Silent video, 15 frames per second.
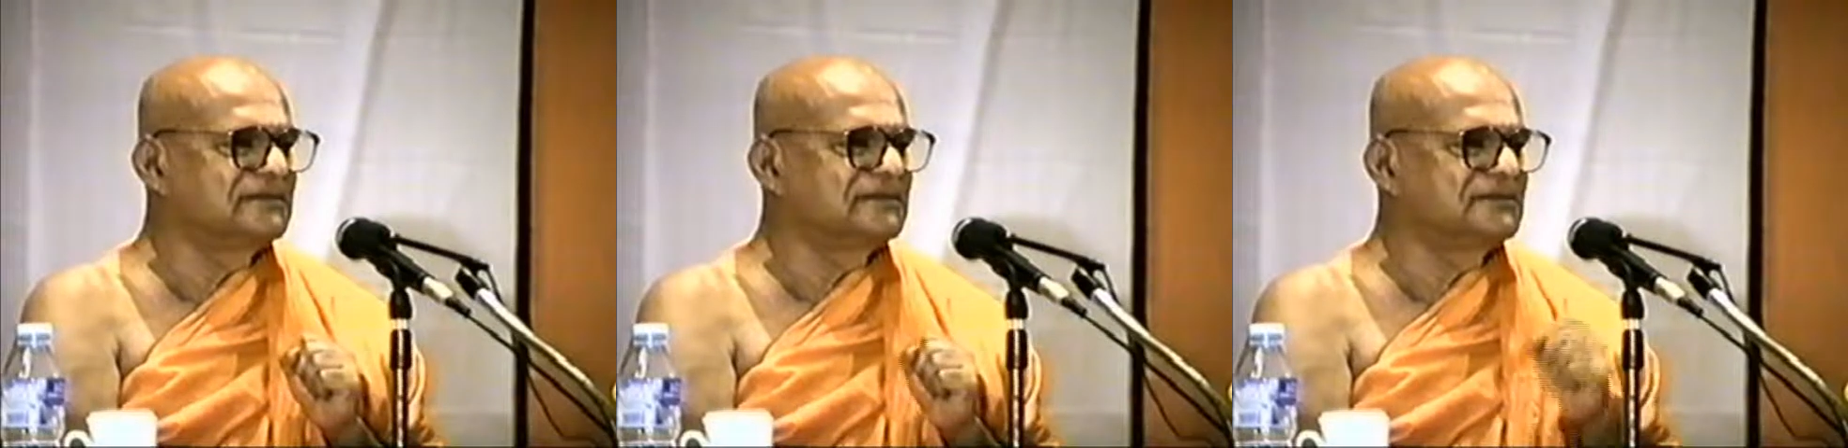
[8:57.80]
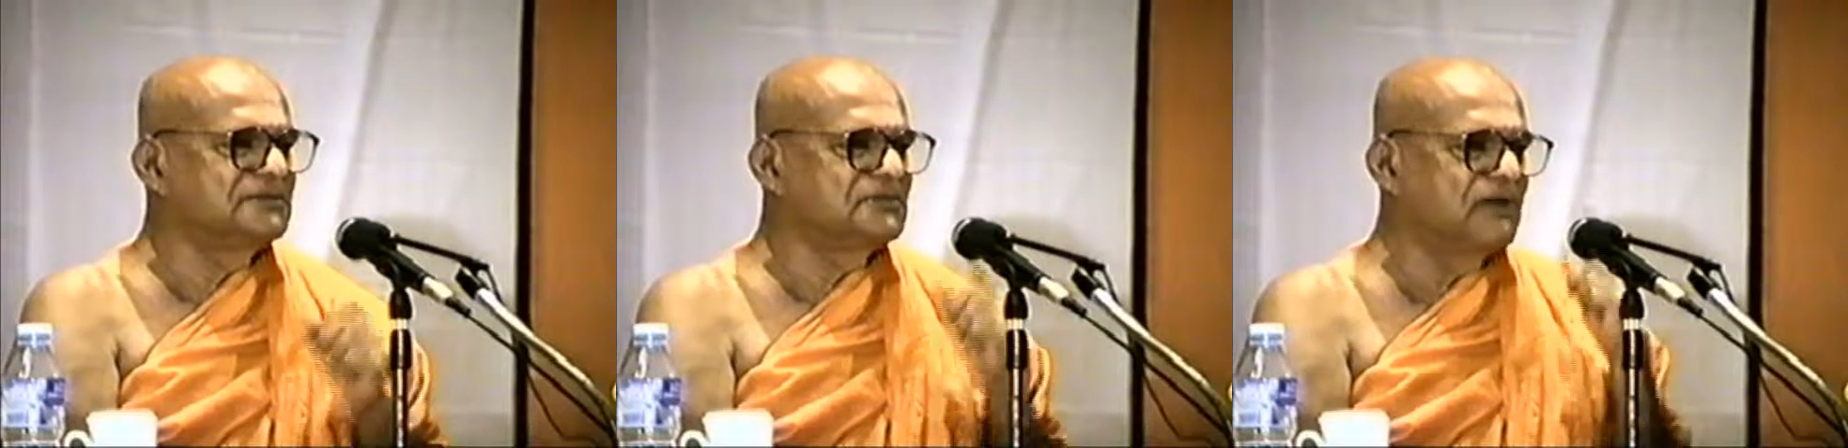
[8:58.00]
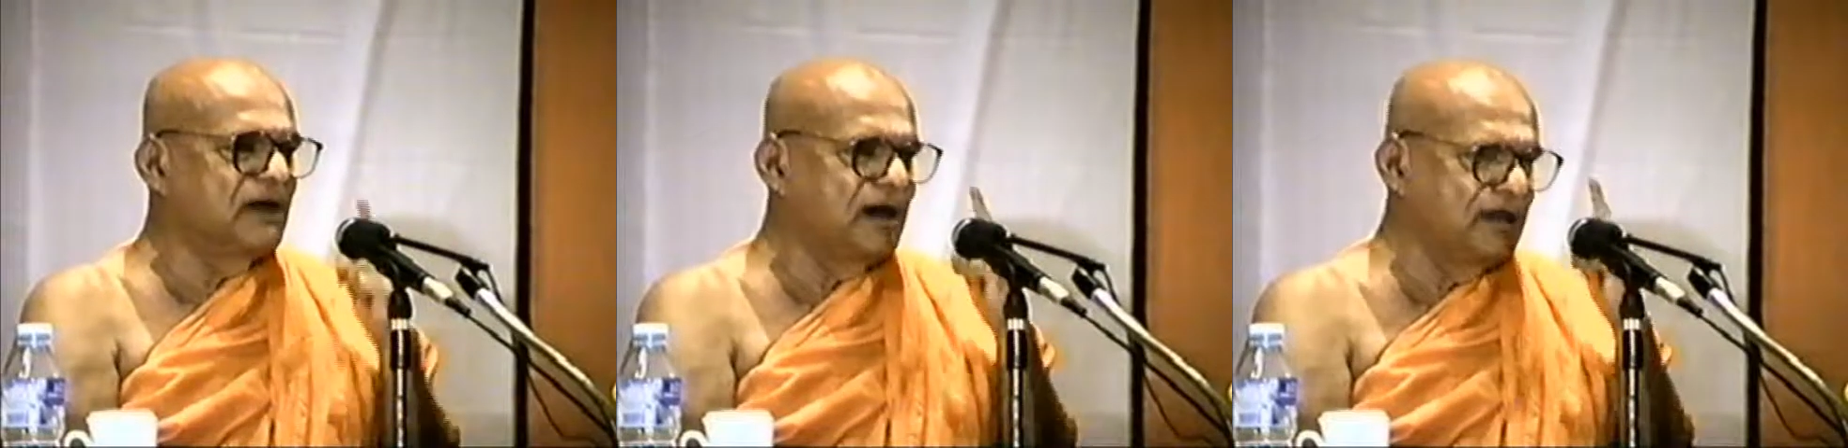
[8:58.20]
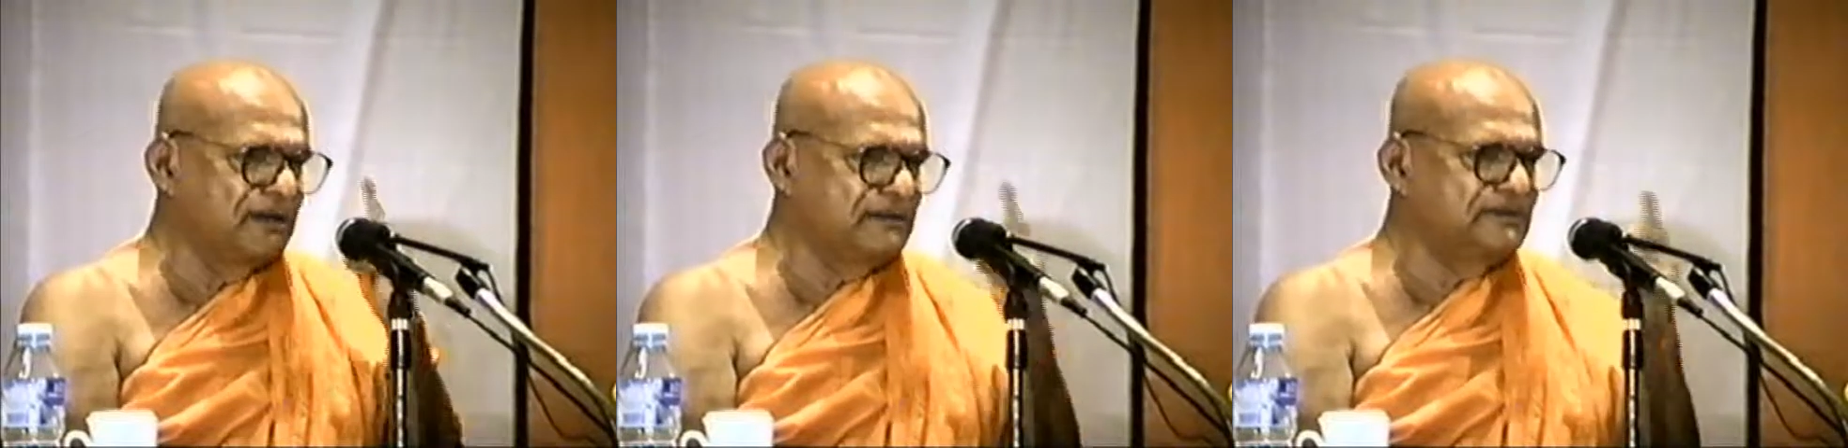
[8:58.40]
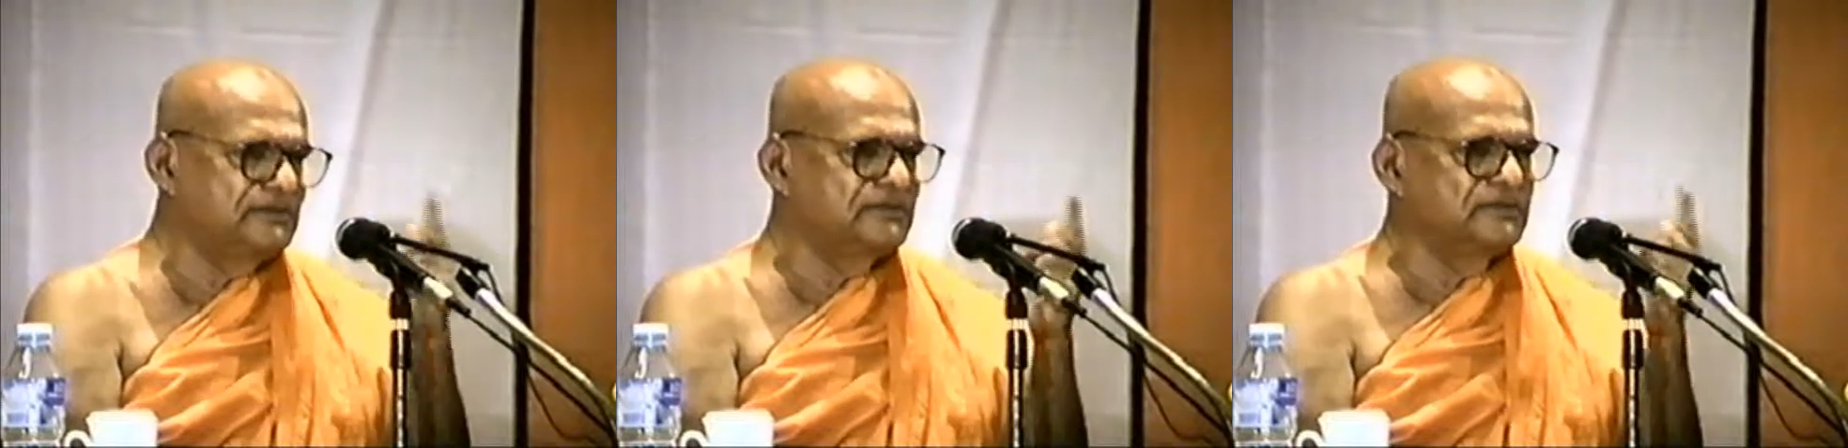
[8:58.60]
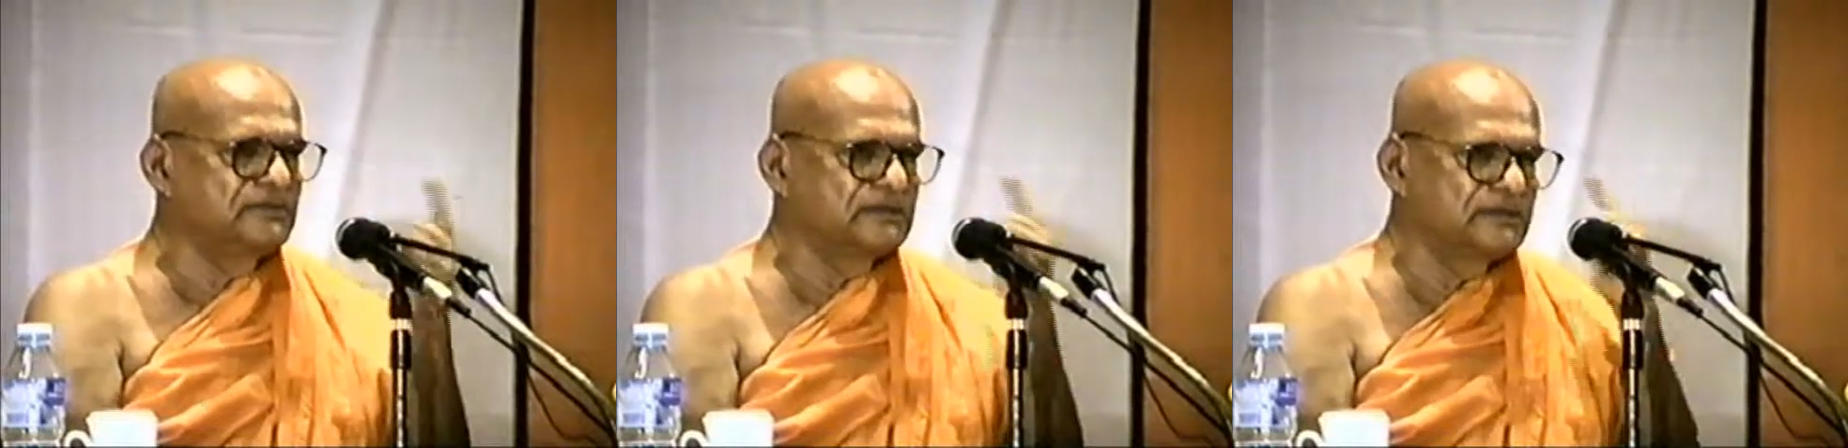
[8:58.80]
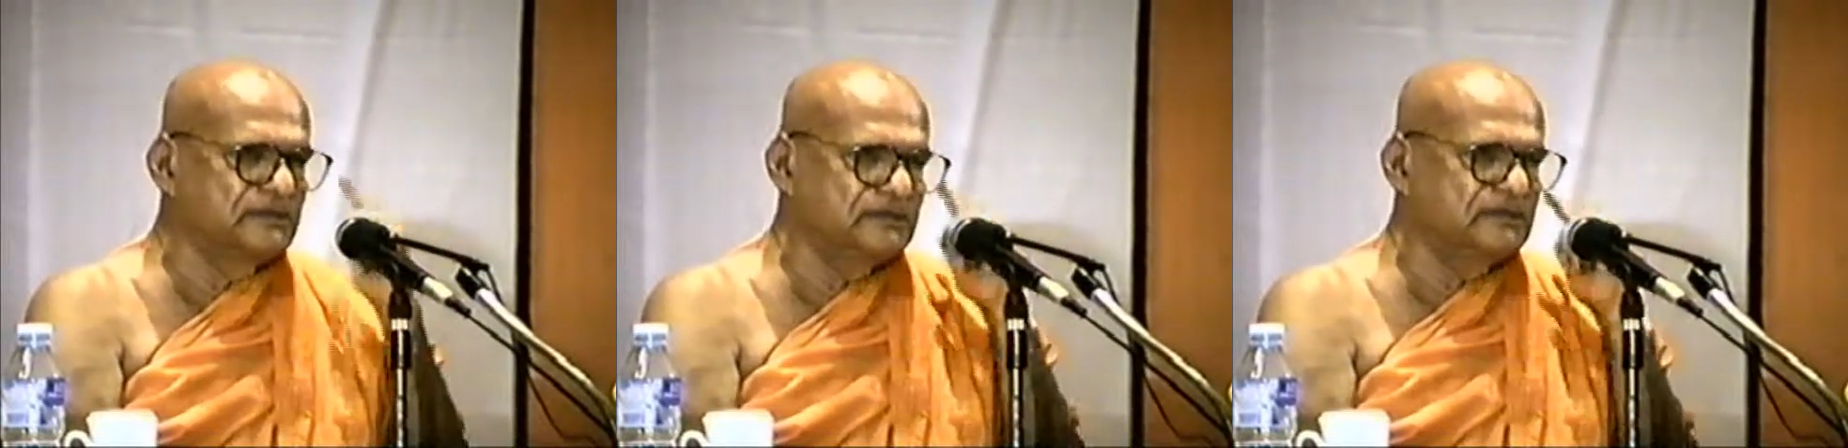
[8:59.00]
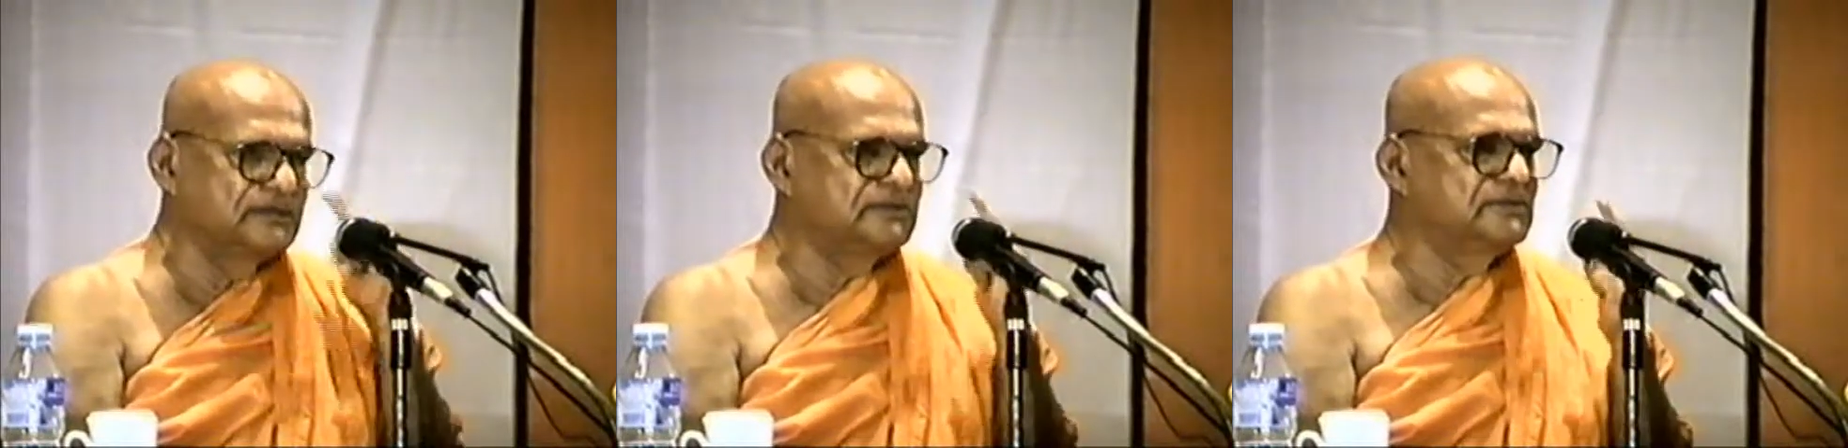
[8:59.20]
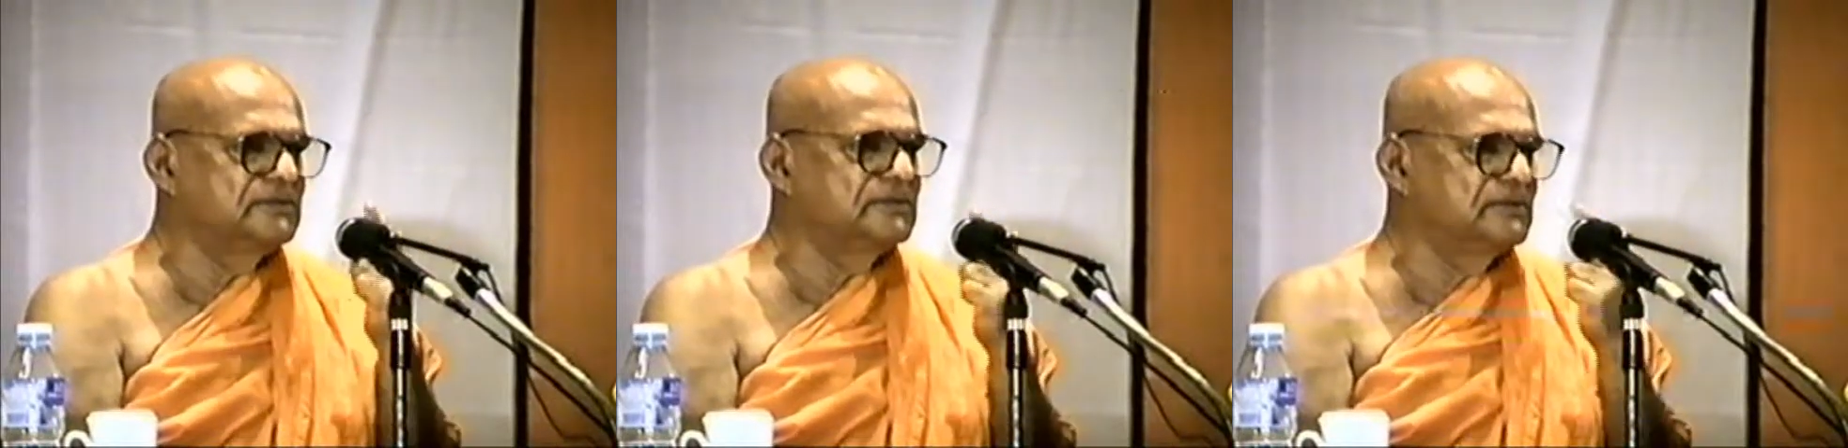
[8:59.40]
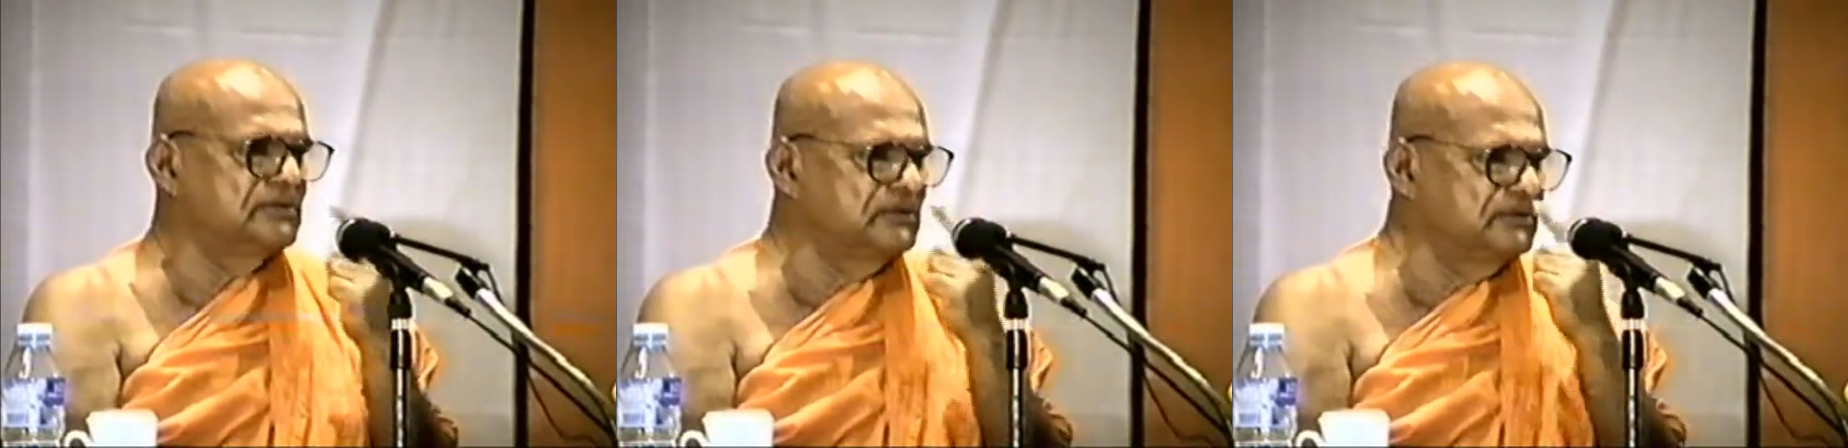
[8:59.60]
Your eyes, your ear,
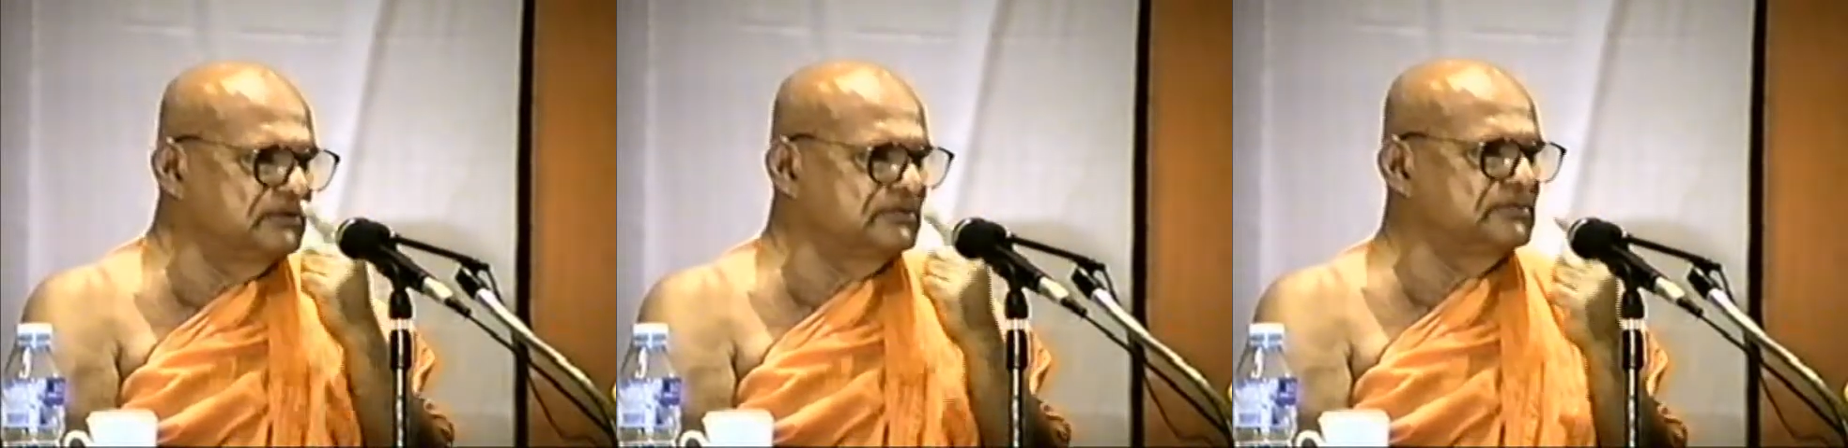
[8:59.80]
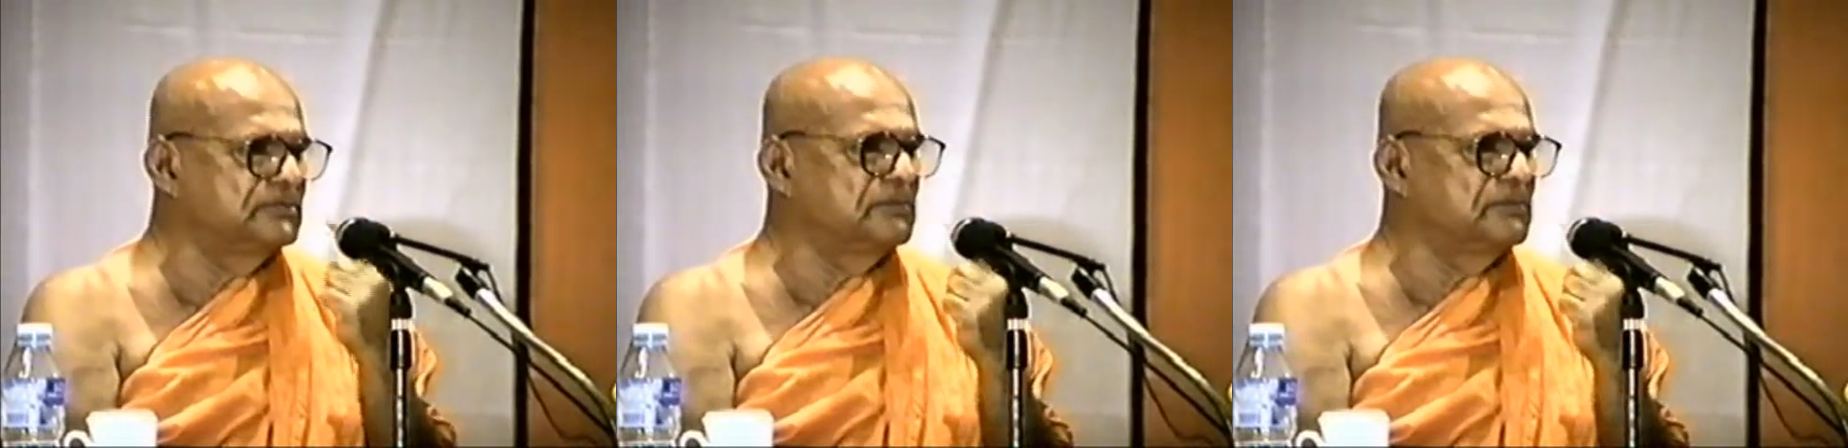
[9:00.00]
your nose,